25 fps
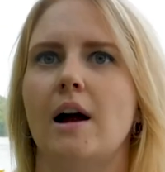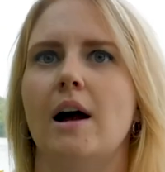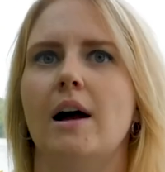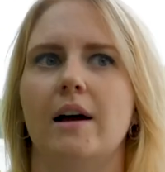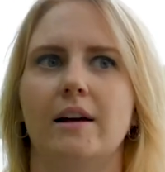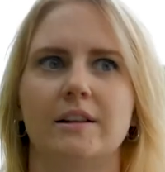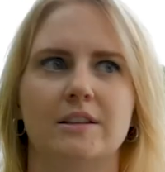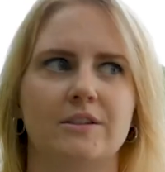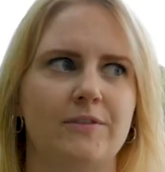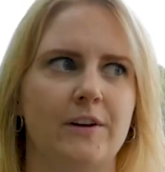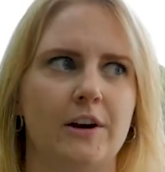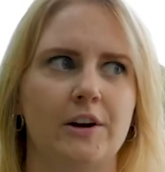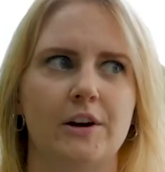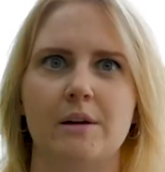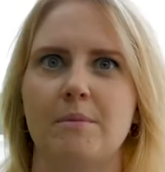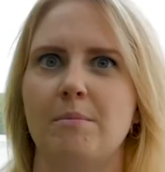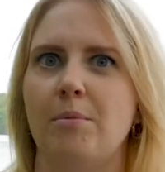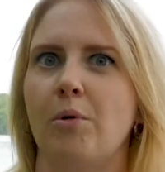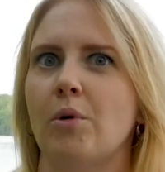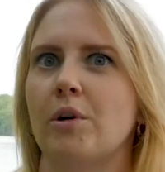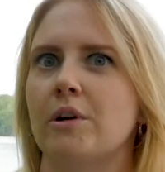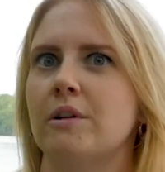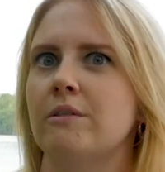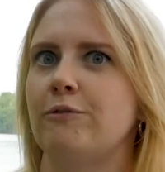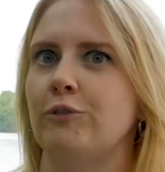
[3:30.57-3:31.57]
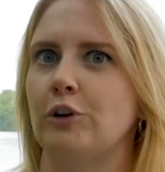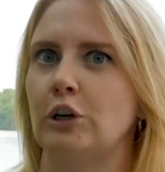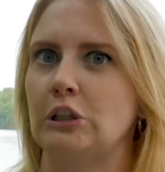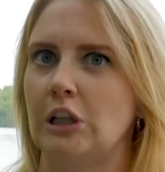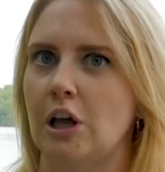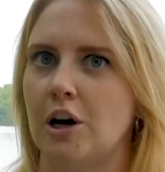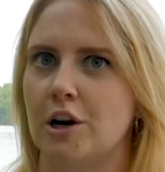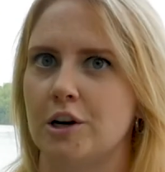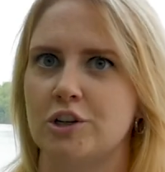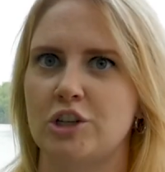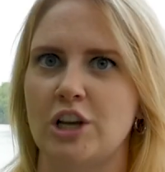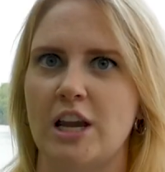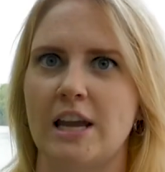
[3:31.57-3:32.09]
Uh, it's very important for
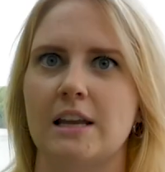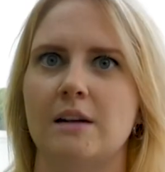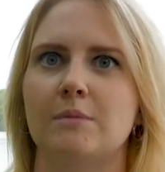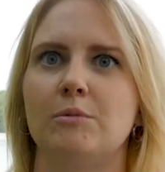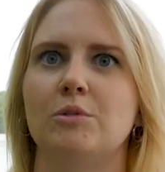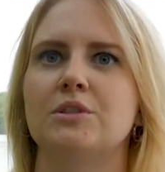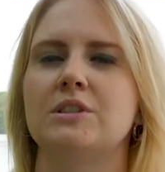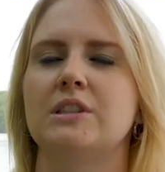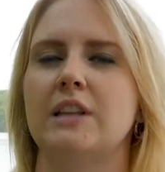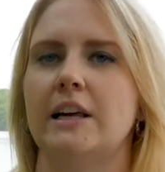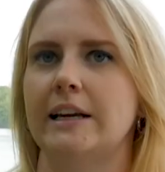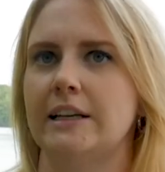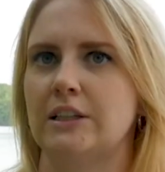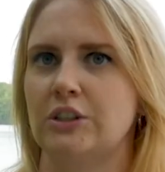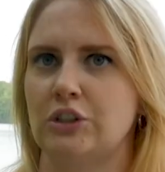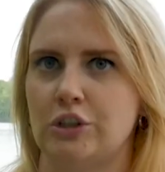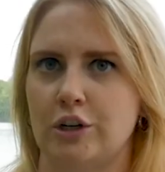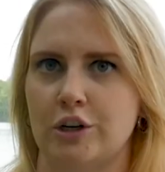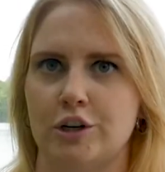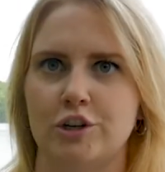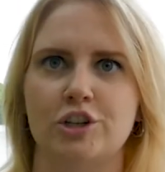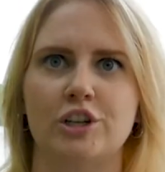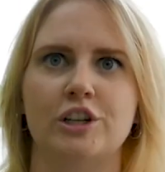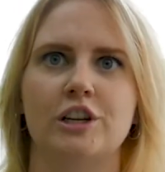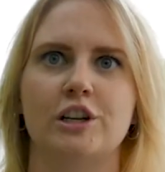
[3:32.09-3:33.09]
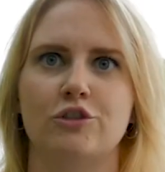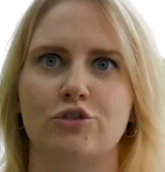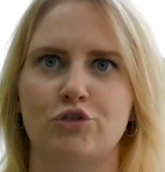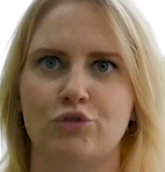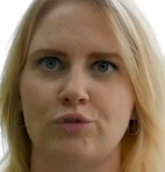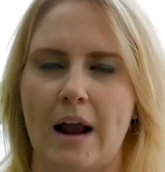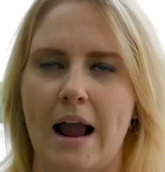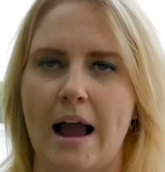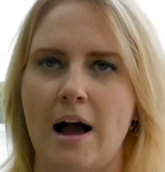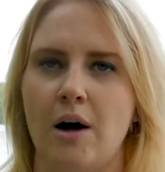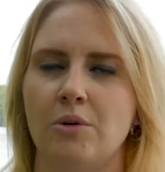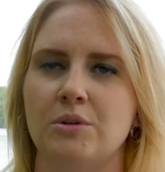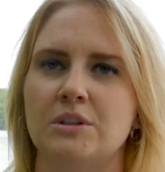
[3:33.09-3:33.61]
large animals like sturgeon and
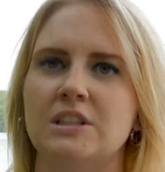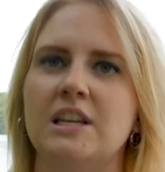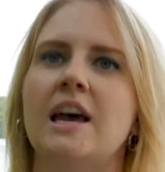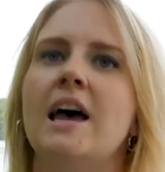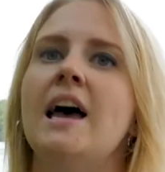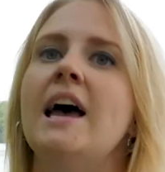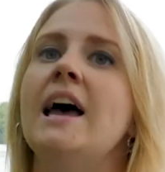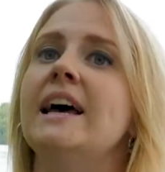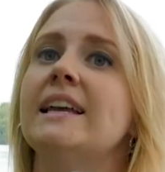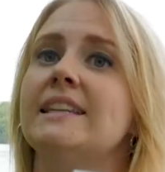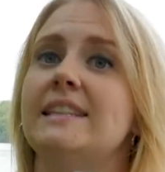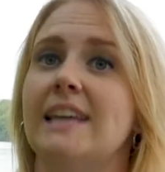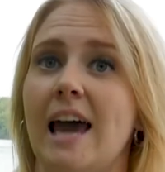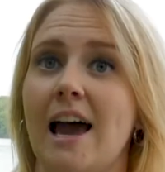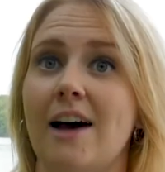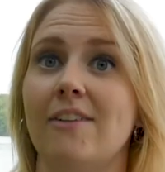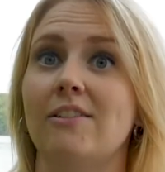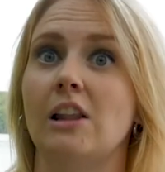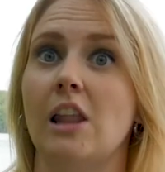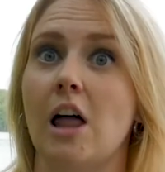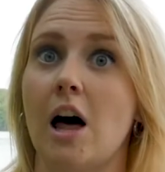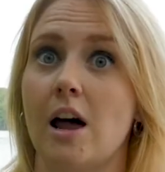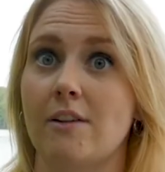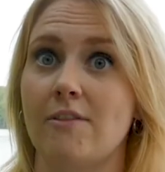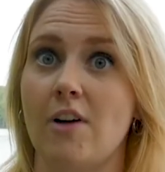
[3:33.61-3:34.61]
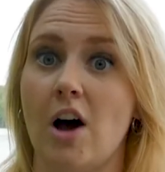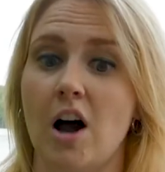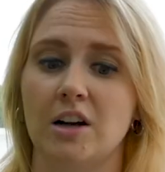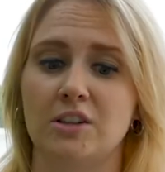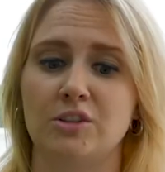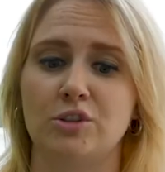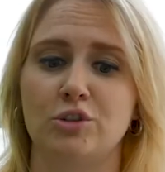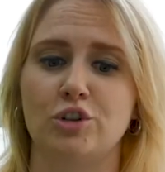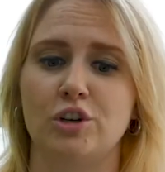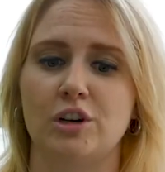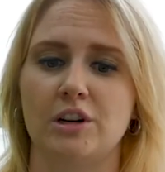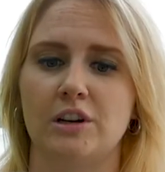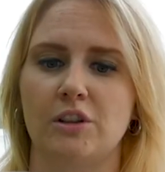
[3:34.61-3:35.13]
trout to have a lot of
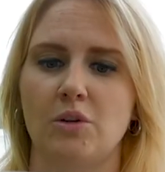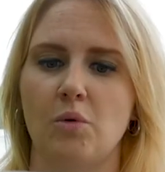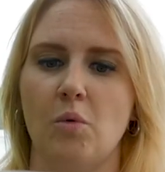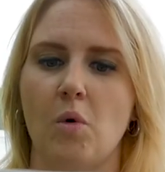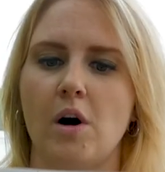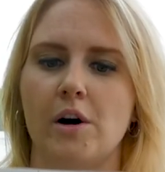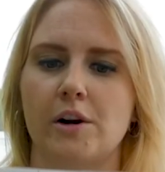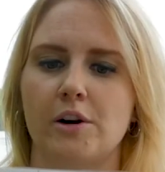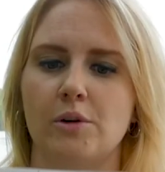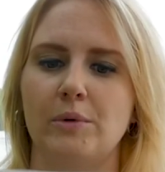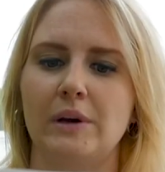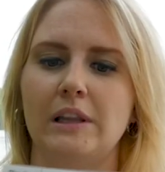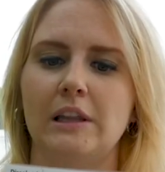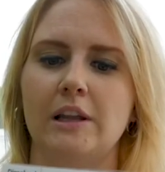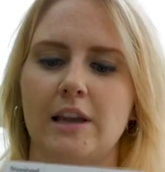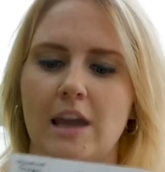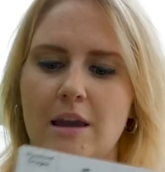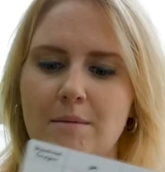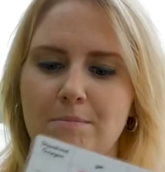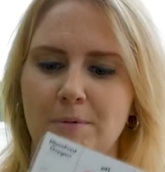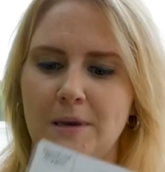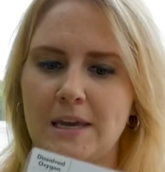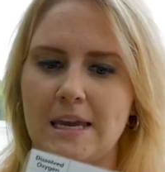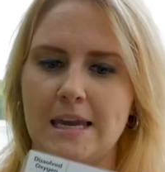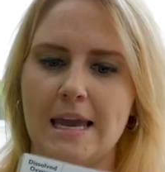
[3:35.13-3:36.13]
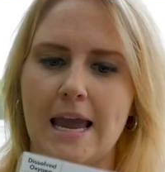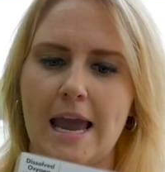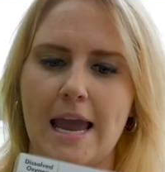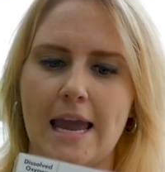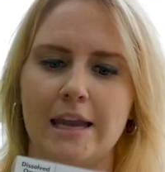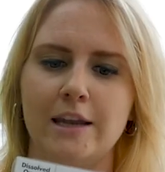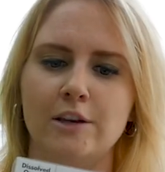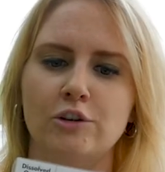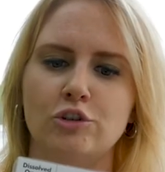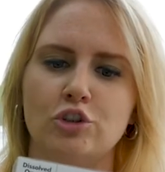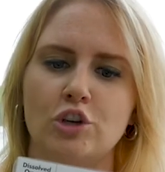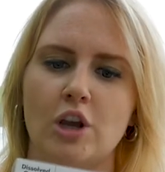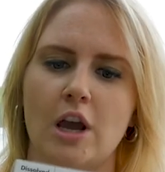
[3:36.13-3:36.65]
oxygen in the water. We look at
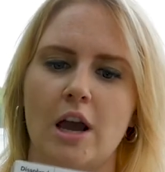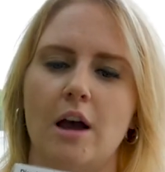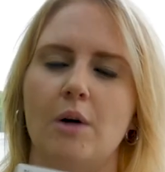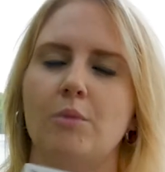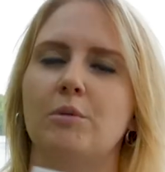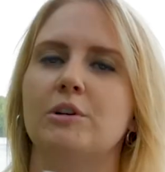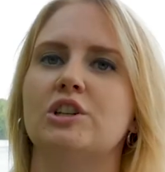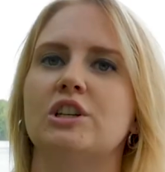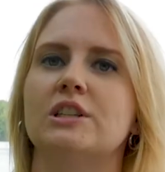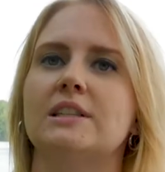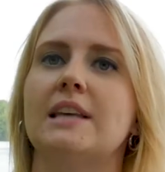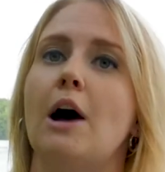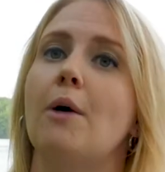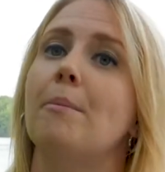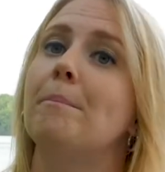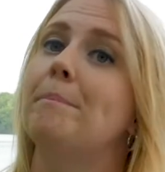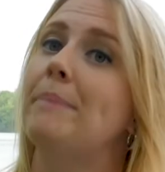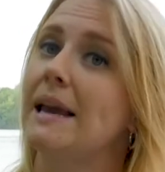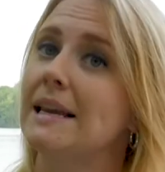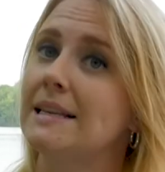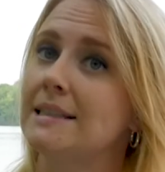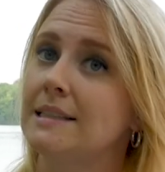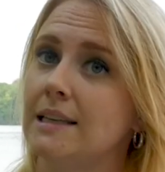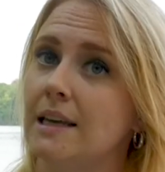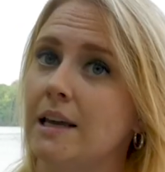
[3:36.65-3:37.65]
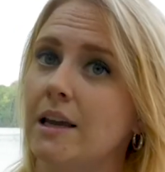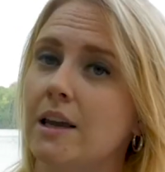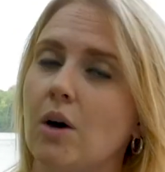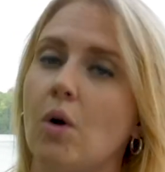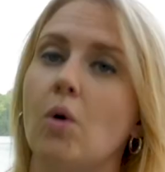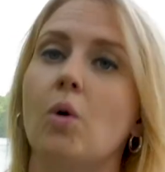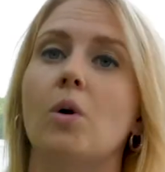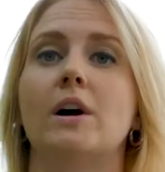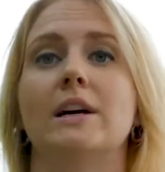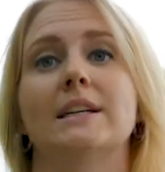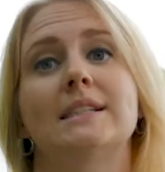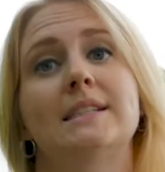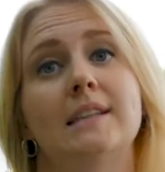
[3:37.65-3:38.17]
pH, uh, which is how basic
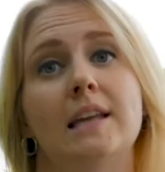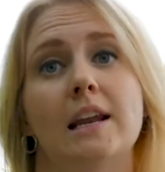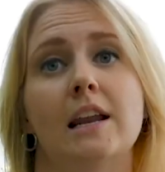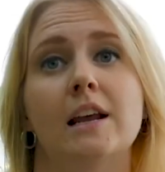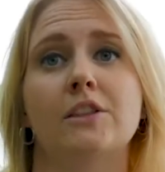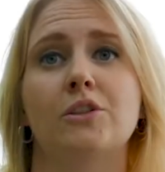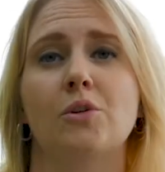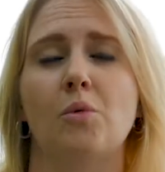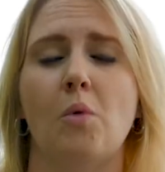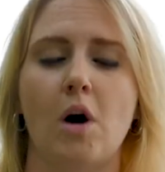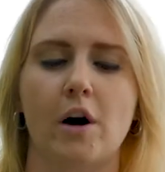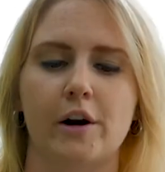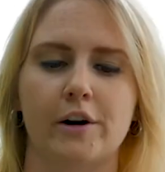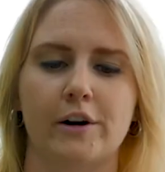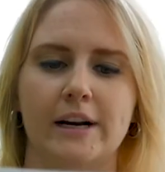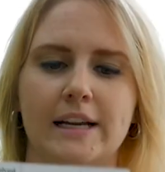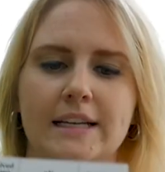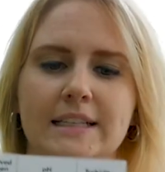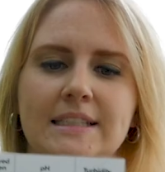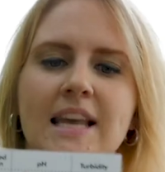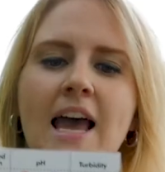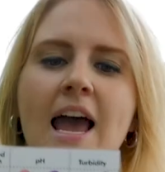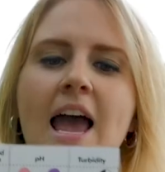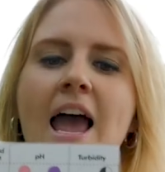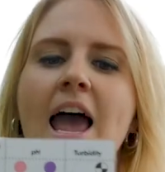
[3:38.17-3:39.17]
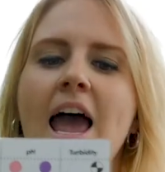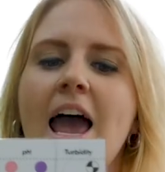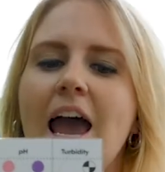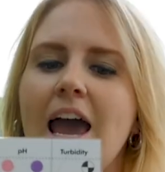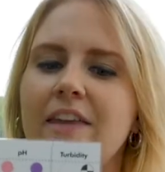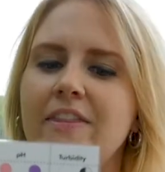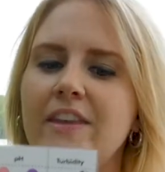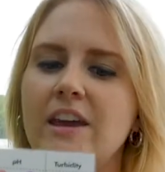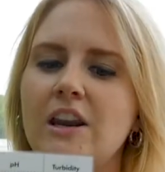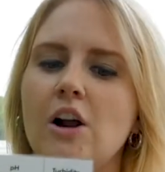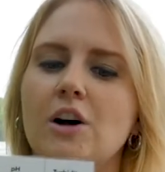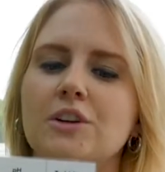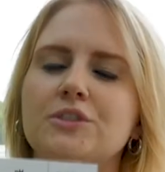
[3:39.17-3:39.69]
or acidic the water is,
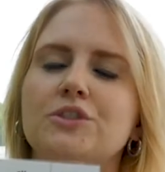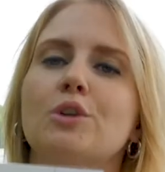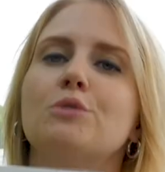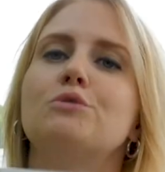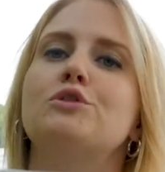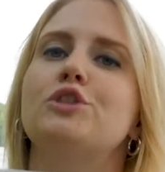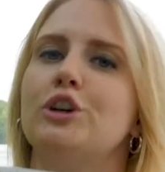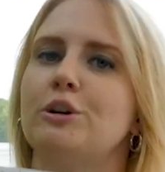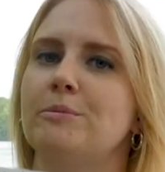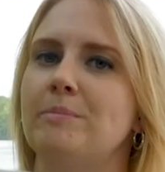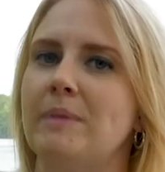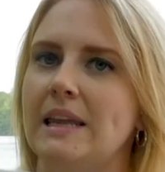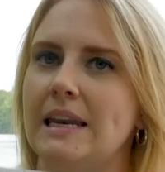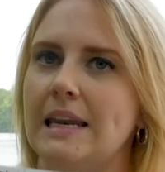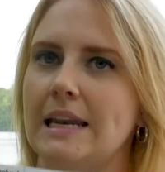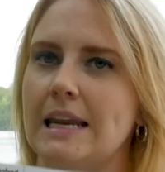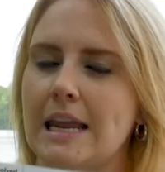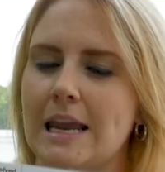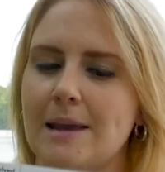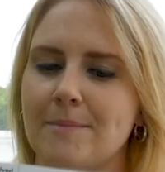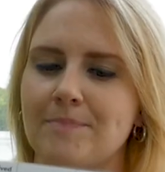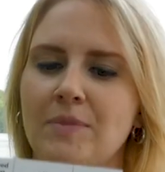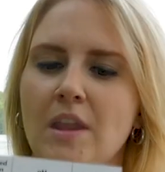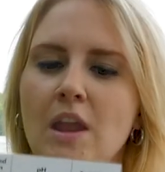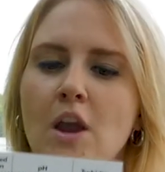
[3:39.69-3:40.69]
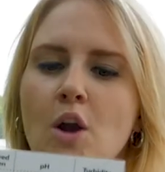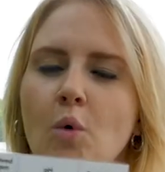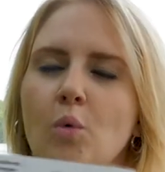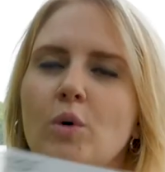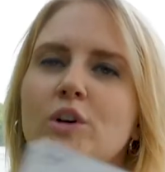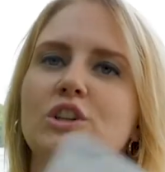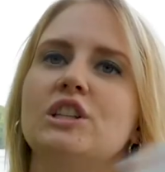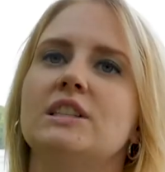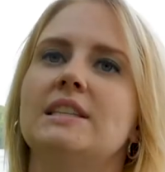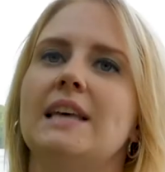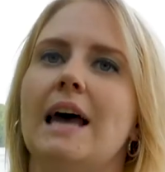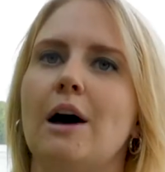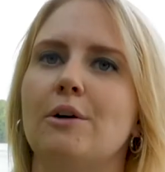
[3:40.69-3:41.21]
and then also turbidity,
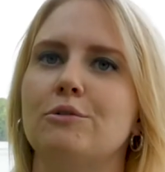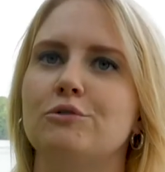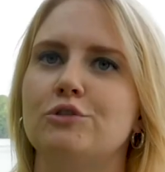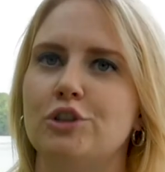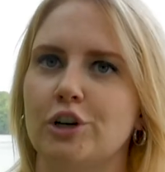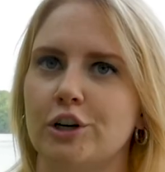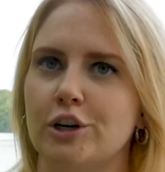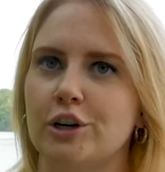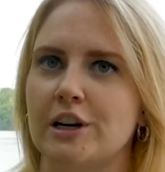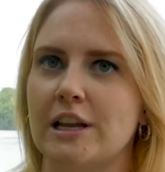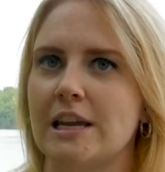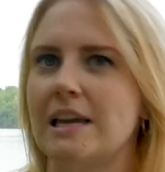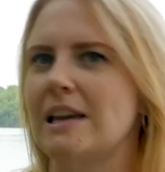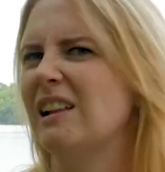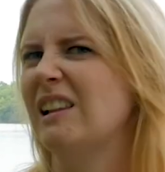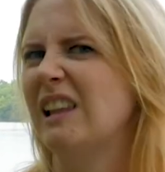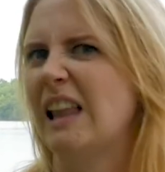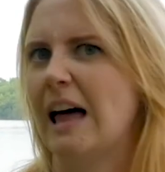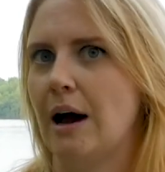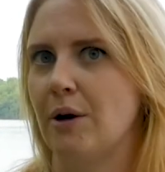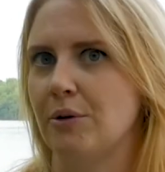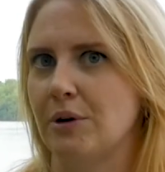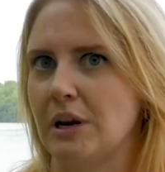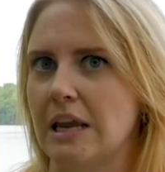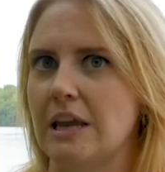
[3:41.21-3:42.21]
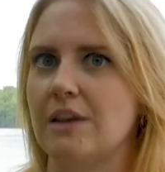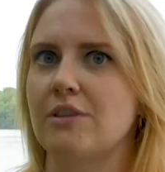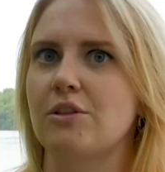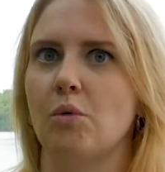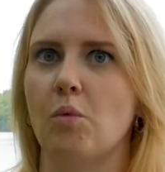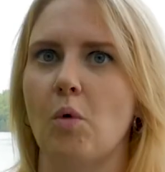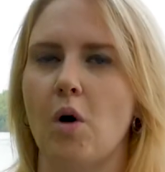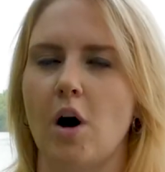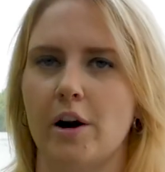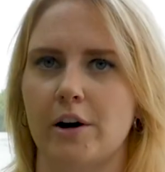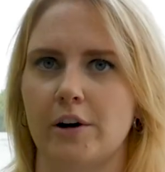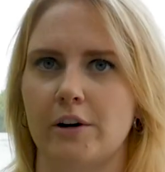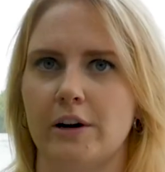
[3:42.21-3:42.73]
which is how dirty, cloudy the
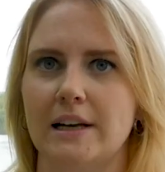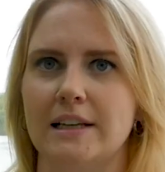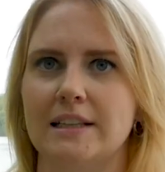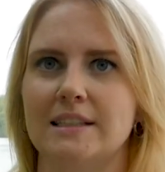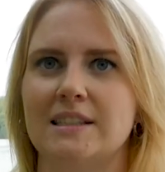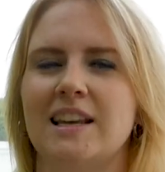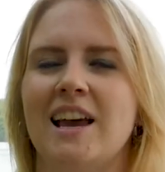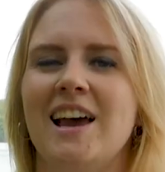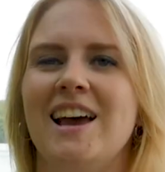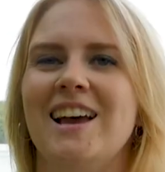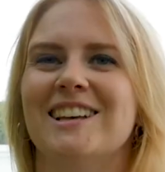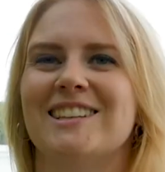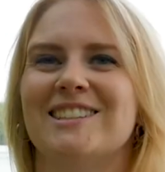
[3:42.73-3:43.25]
water is.